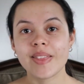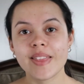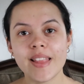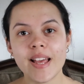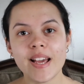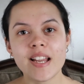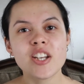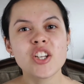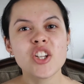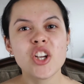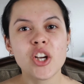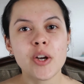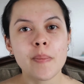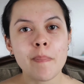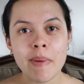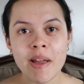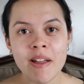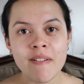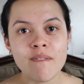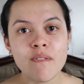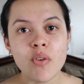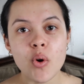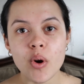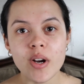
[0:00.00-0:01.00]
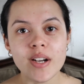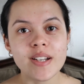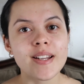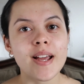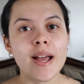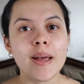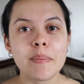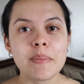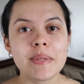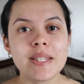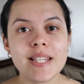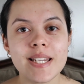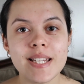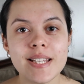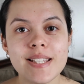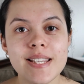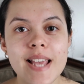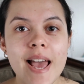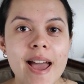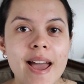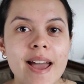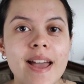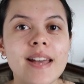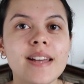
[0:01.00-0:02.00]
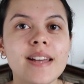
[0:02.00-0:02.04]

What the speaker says: That took me 4 times to say.